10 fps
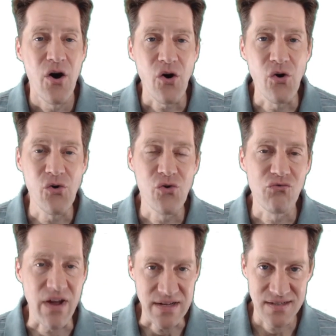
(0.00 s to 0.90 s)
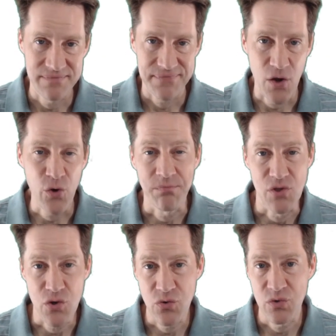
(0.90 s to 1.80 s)
All right, I hope
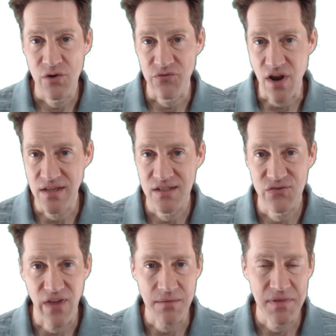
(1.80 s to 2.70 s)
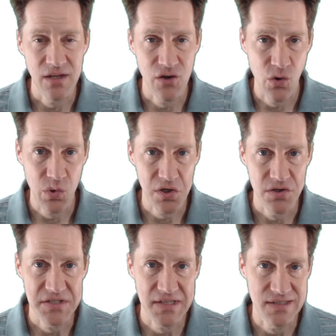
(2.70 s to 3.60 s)
you, your friends, family, and
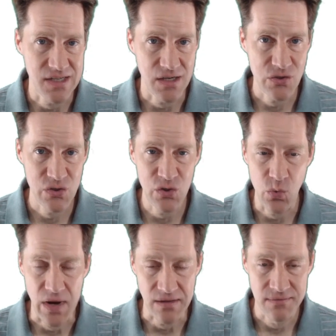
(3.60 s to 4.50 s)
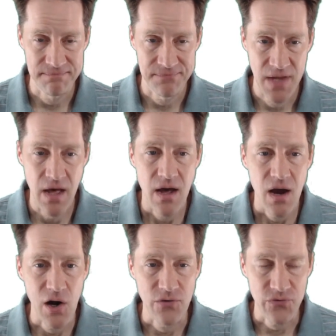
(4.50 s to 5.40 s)
coworkers continue to do well.
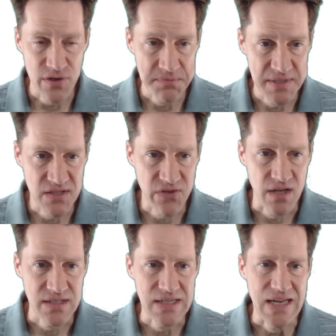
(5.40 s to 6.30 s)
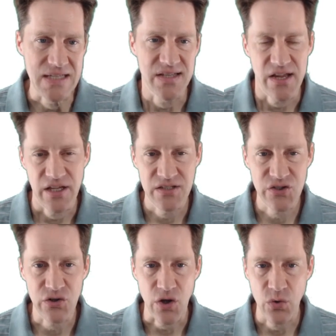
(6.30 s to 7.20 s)
Our first piece of content is
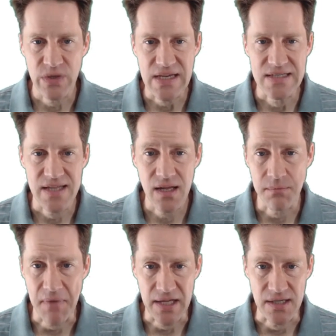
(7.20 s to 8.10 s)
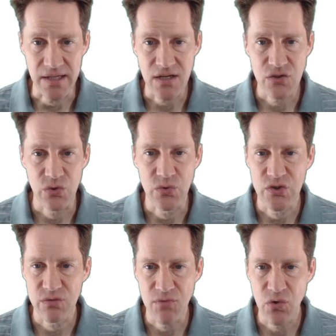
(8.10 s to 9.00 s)
insert-only data modeling to
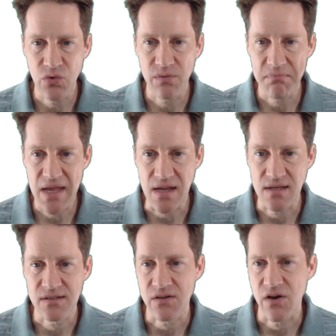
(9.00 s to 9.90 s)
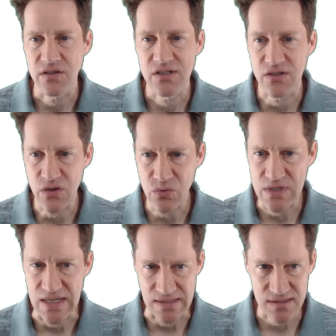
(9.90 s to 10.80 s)
smooth peaks on slow
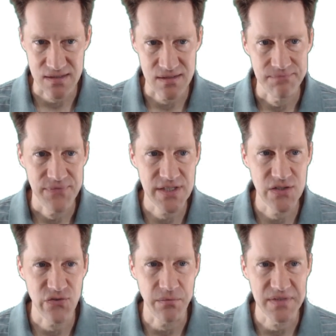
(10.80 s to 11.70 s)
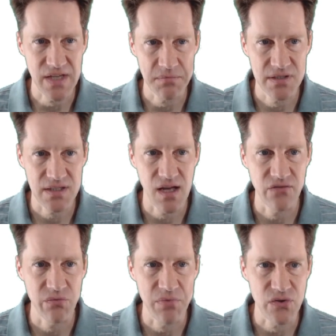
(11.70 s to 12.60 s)
disks. This is from
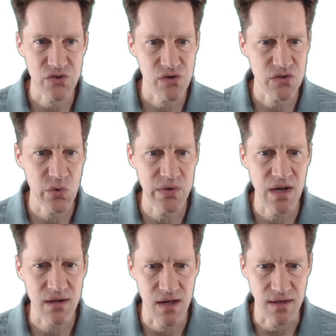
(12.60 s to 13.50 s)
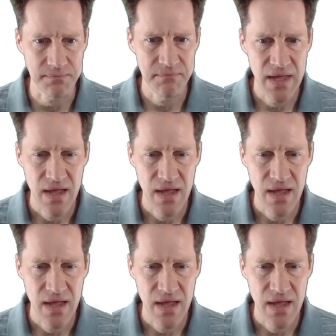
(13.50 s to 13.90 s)
cybertech-postgresql.com. And